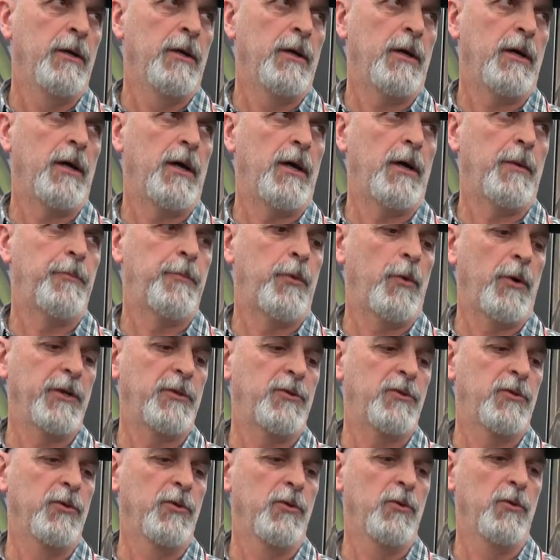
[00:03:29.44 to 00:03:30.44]
a
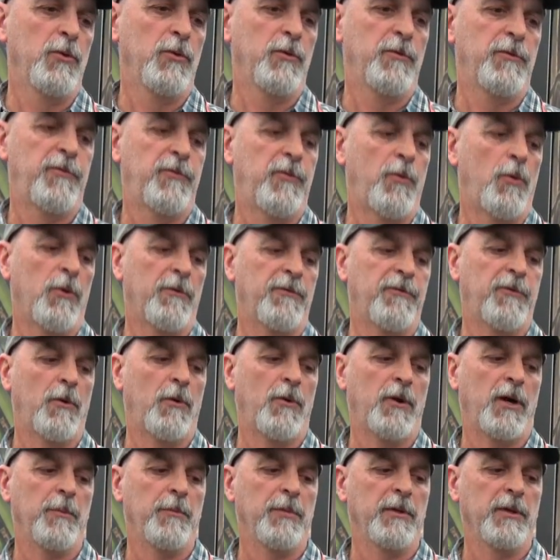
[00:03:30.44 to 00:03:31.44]

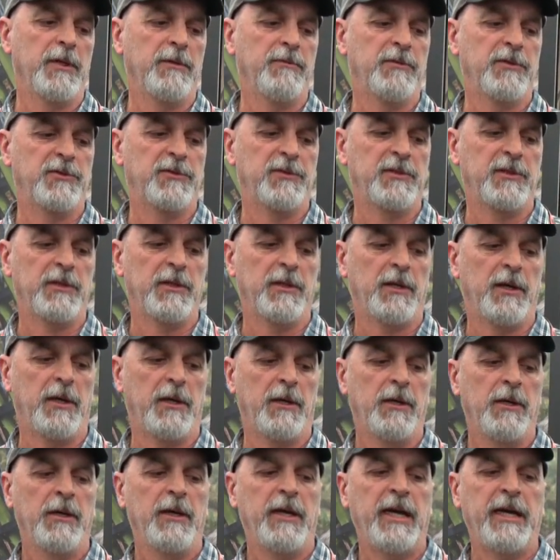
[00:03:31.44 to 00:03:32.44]
0.244, I believe, is the.
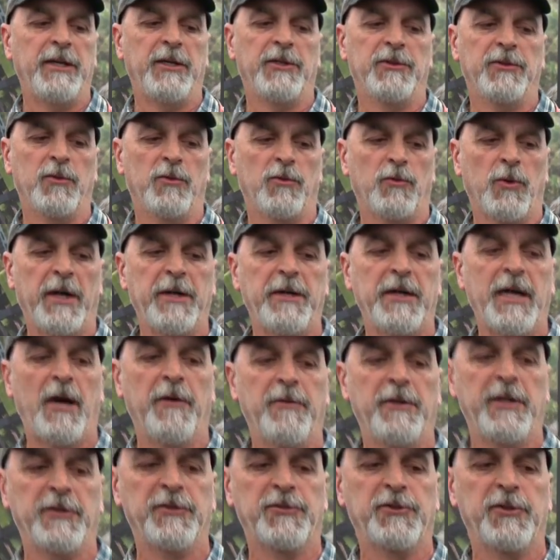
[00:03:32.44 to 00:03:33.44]
And right
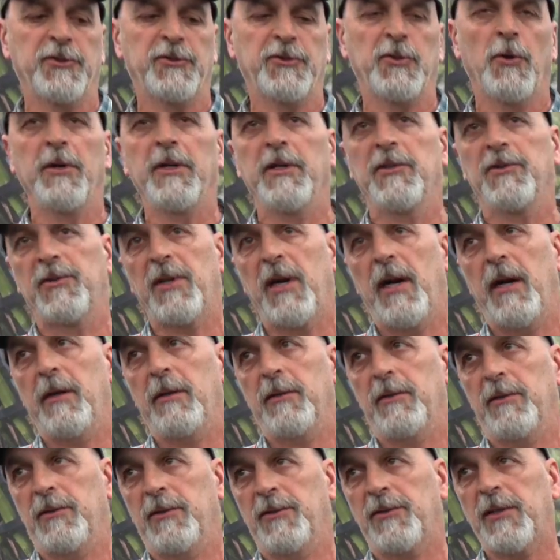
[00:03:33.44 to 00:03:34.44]
now the insert's only
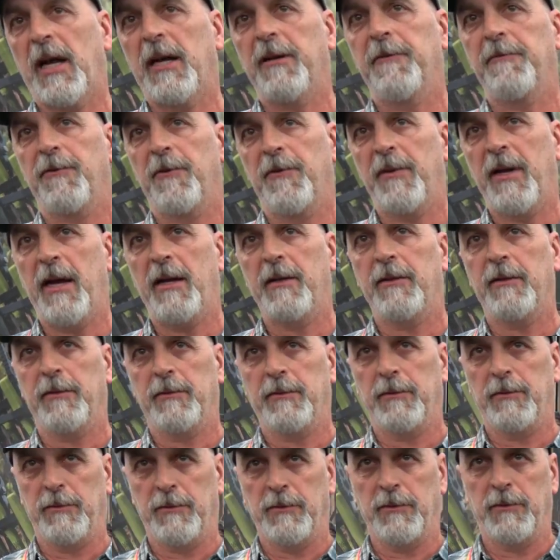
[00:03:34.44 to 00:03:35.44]
designed for that
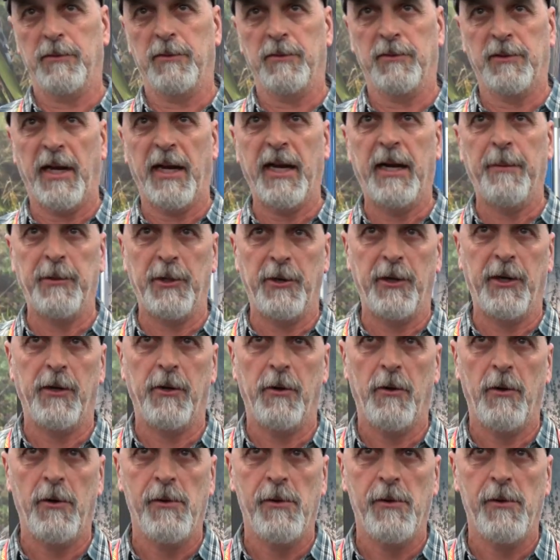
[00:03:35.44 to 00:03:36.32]
diameter arrow.